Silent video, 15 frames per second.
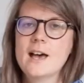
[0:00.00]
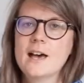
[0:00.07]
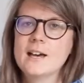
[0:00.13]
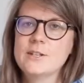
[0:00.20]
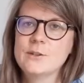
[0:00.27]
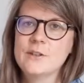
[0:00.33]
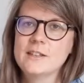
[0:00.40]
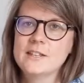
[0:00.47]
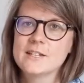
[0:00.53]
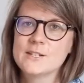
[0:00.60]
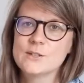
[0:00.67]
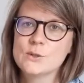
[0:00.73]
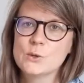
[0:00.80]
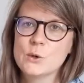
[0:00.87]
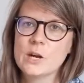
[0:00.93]
I don't think there's a
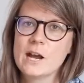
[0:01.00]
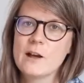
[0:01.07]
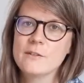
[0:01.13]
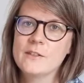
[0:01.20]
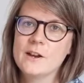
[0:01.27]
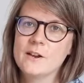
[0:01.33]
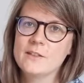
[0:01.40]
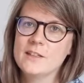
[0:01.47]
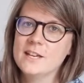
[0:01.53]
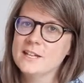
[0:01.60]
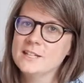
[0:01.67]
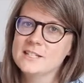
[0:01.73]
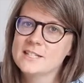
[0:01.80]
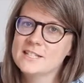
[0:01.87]
story out there that